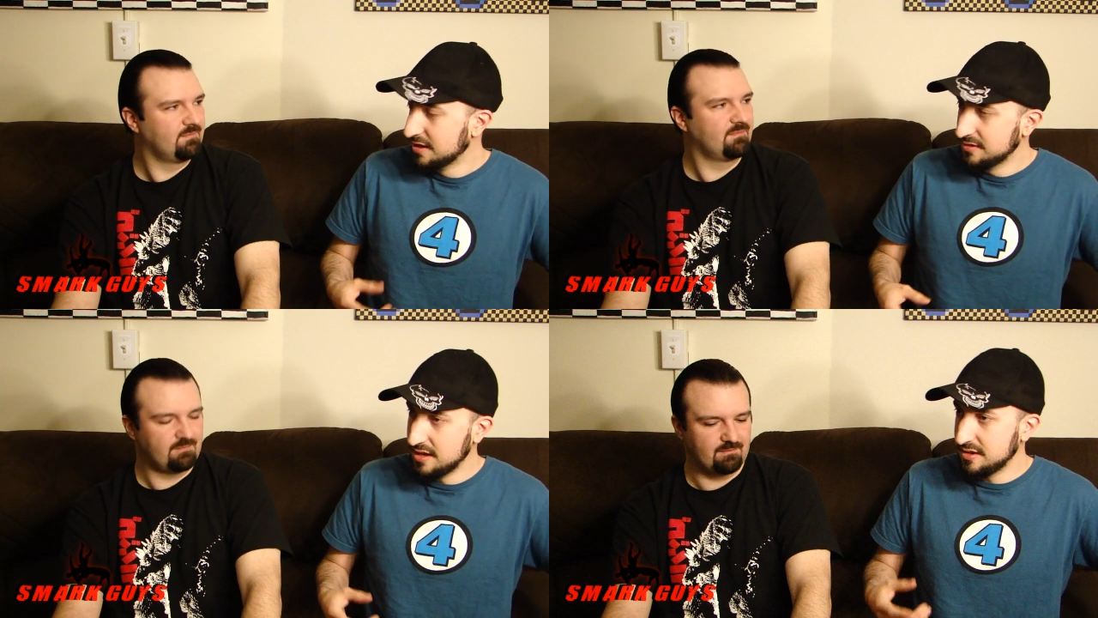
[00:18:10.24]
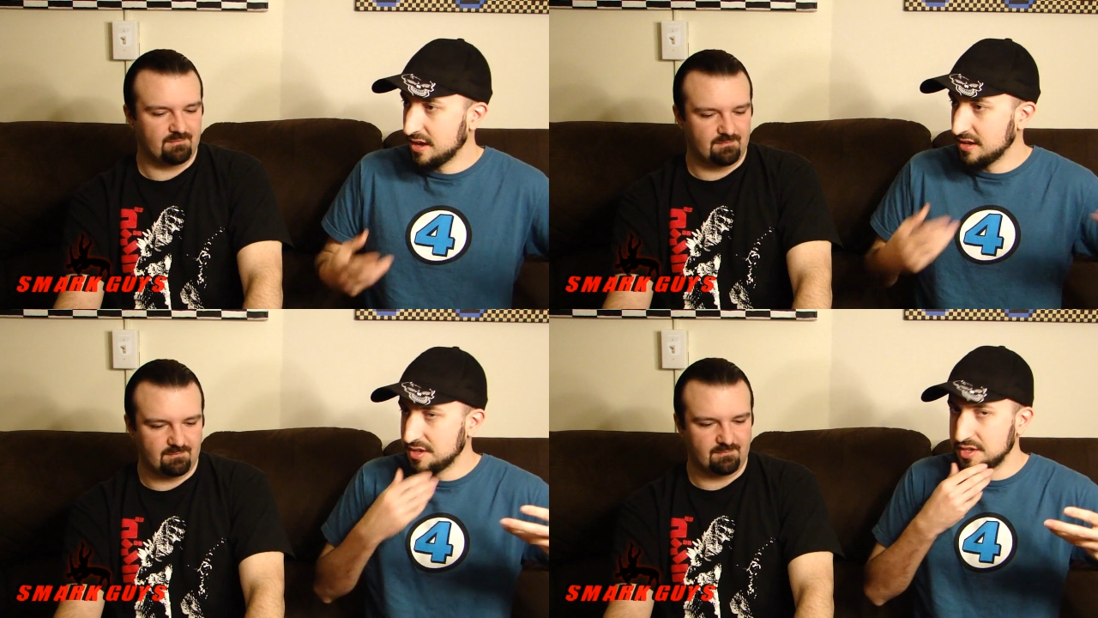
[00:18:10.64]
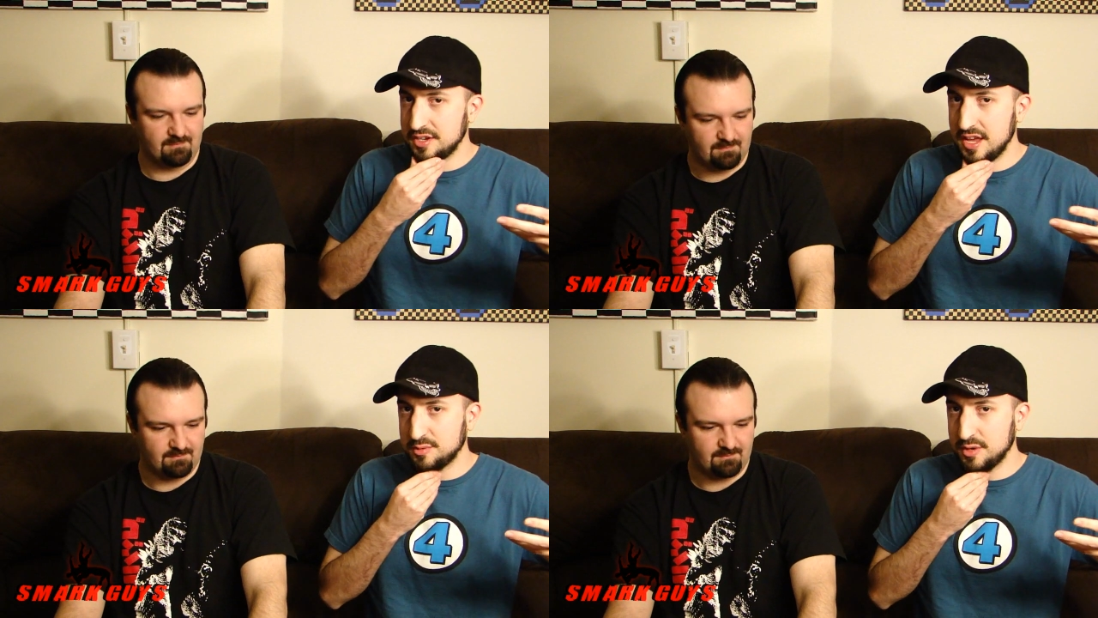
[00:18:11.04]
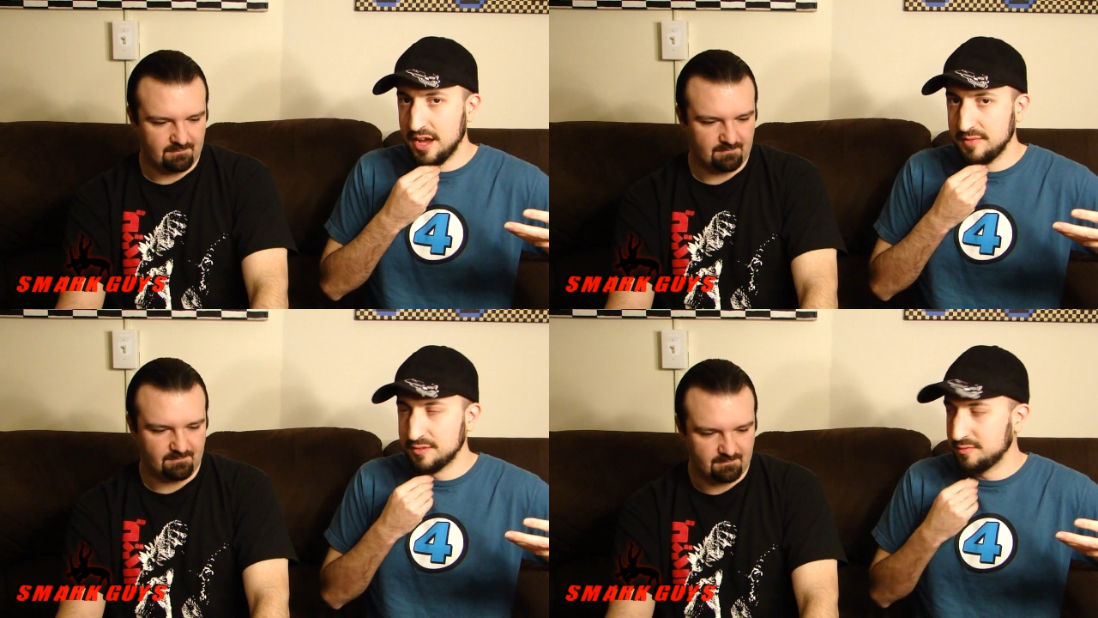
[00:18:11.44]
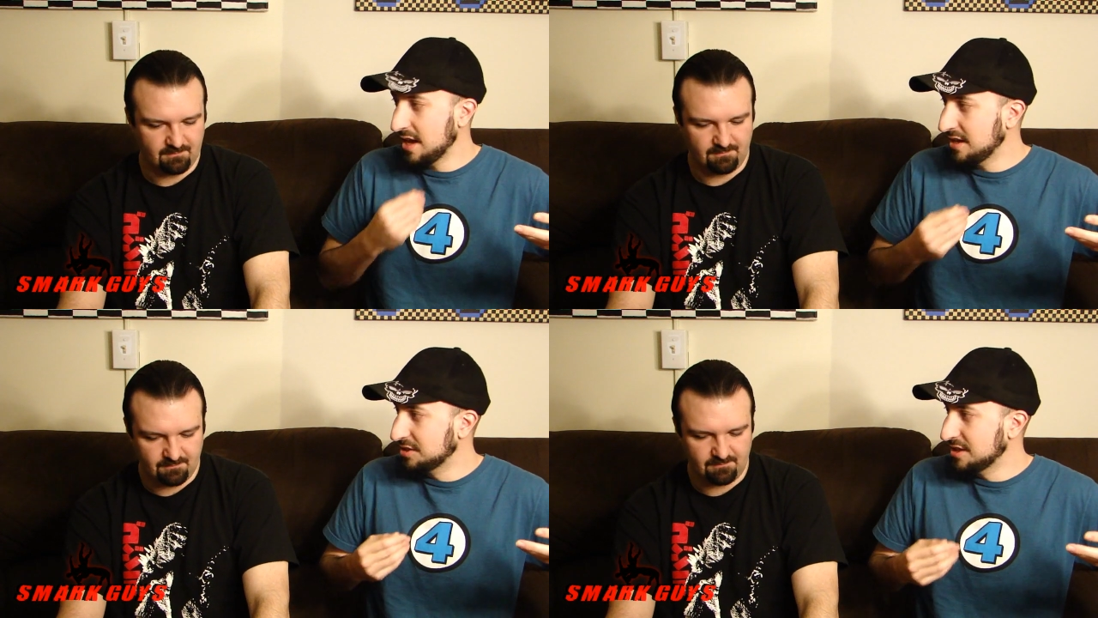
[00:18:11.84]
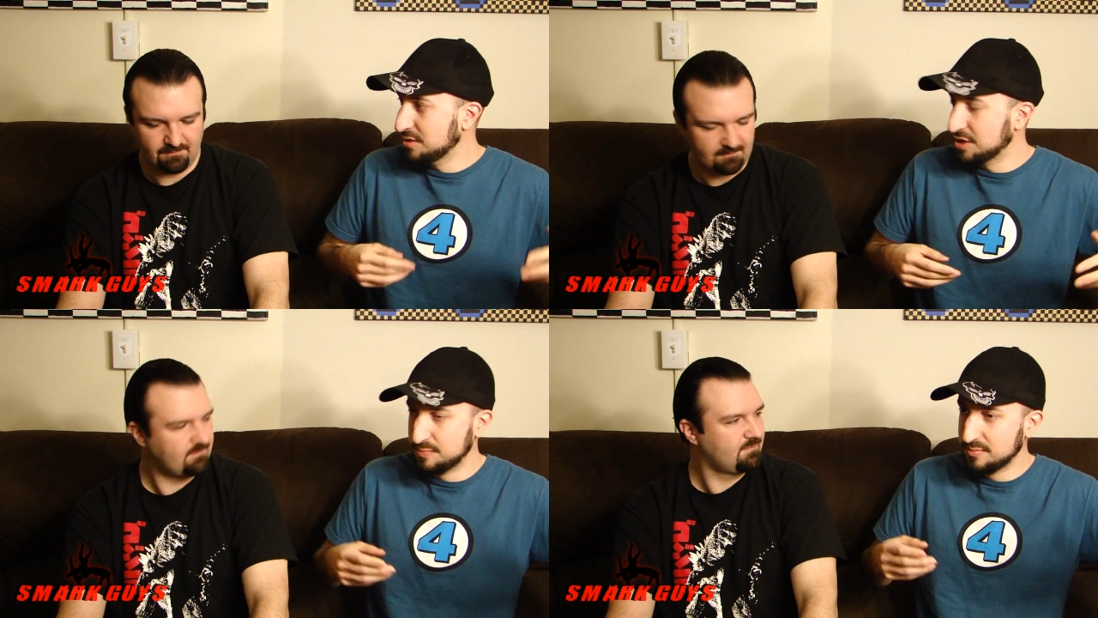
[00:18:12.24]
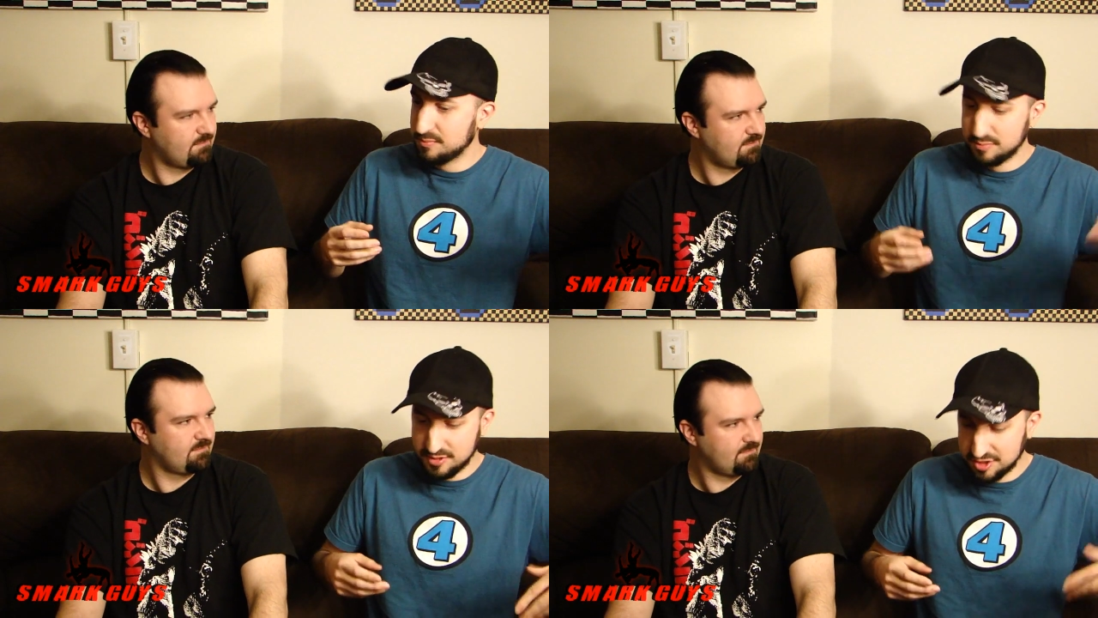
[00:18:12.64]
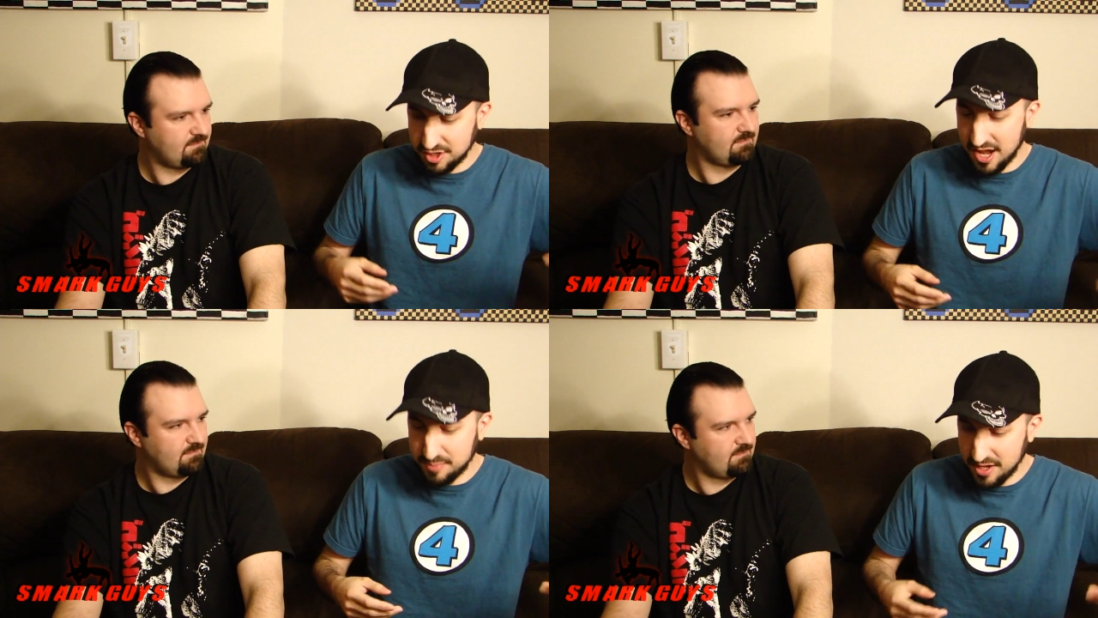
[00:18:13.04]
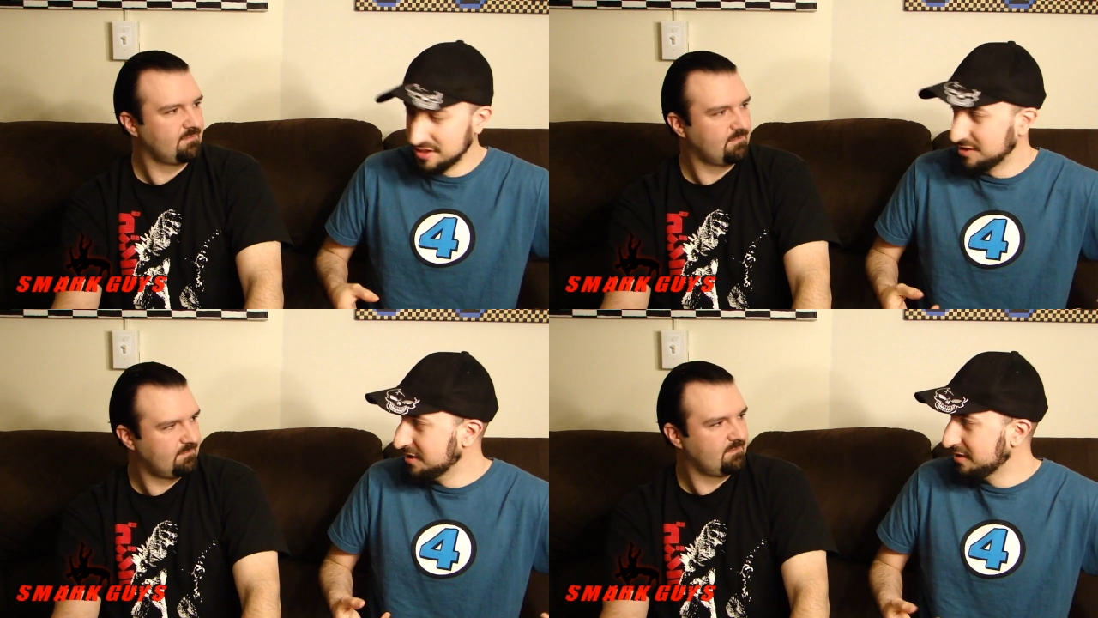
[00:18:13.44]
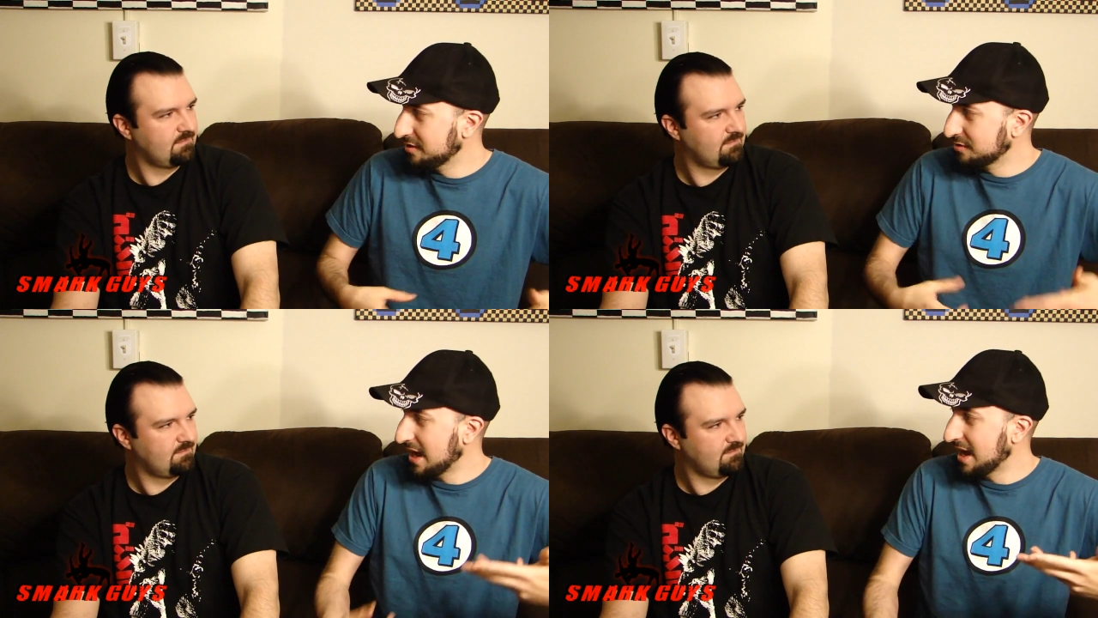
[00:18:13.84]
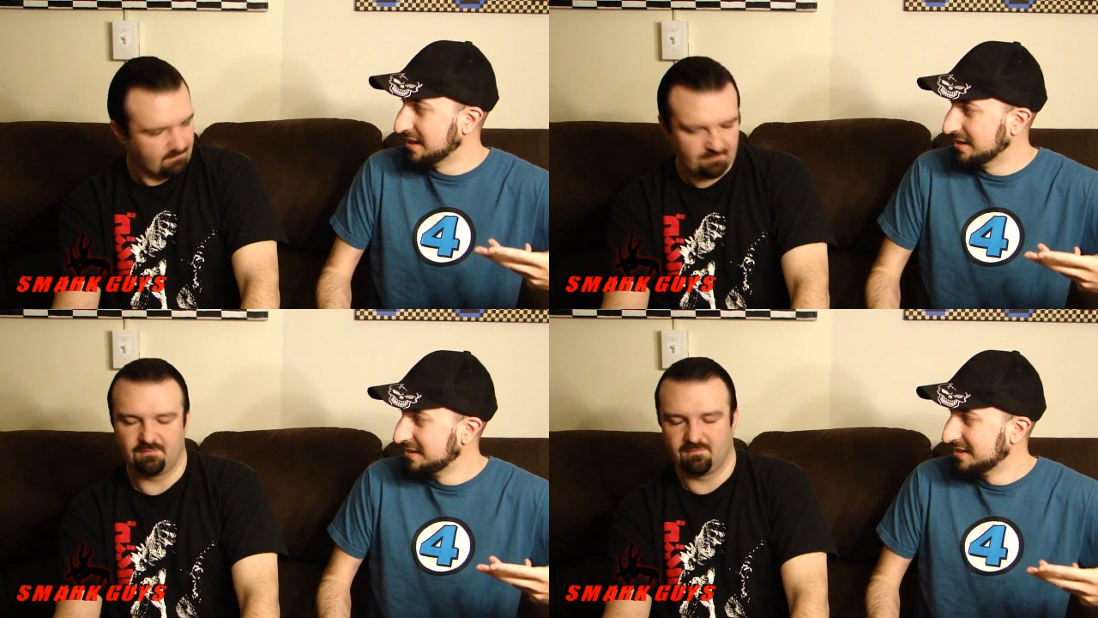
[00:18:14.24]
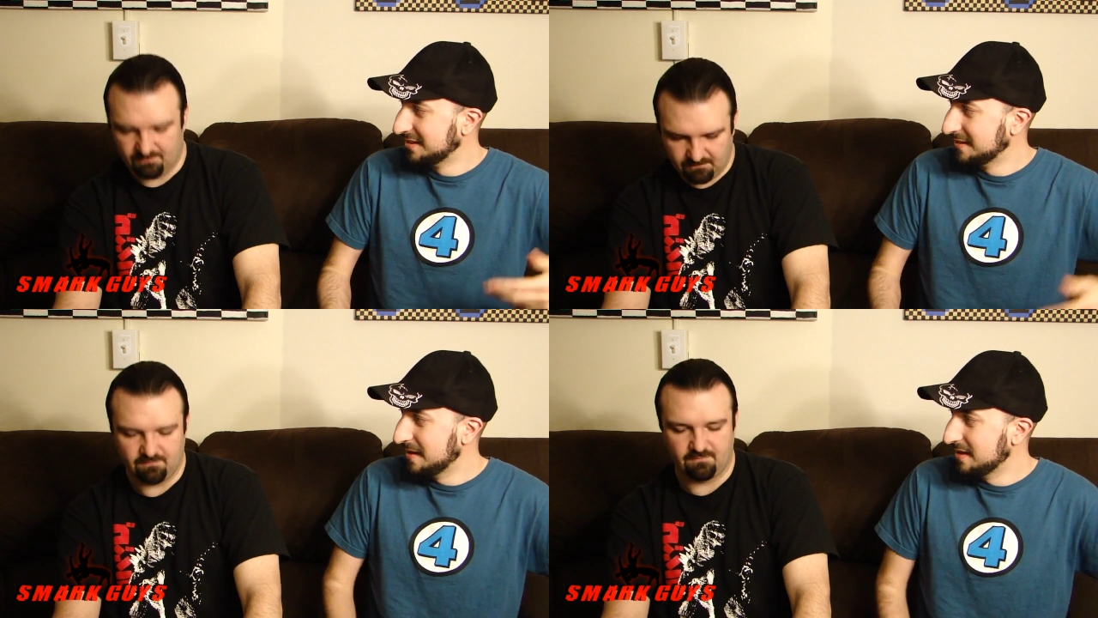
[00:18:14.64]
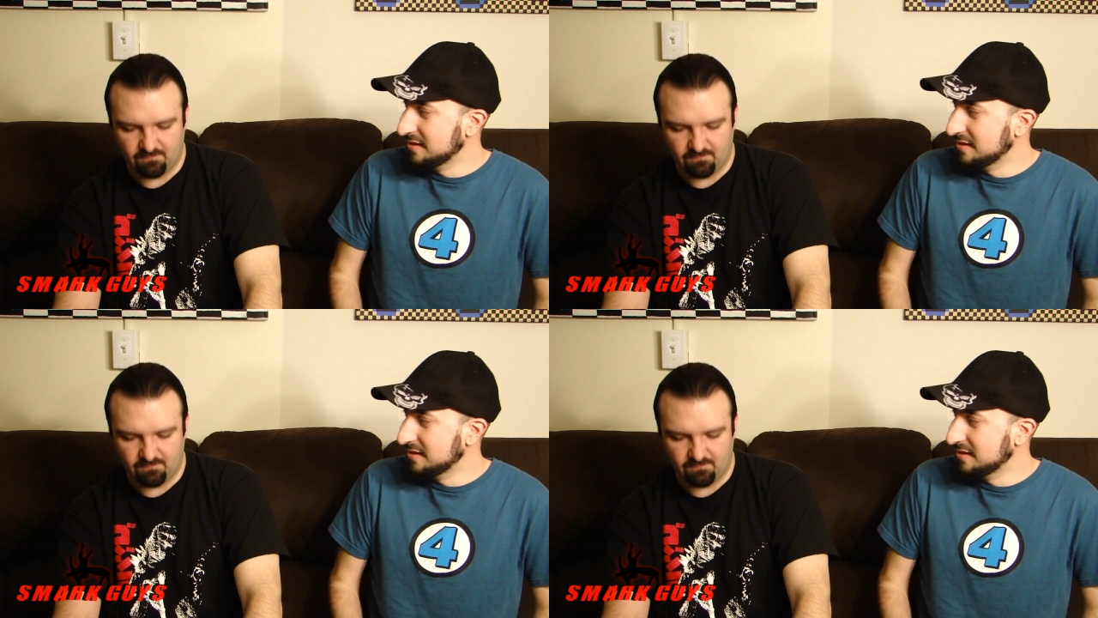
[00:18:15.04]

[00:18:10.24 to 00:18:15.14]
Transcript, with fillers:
Speaker 1: Then uh, Aces and Eights would have the advantage, and they would just stomp on the, the other guy. And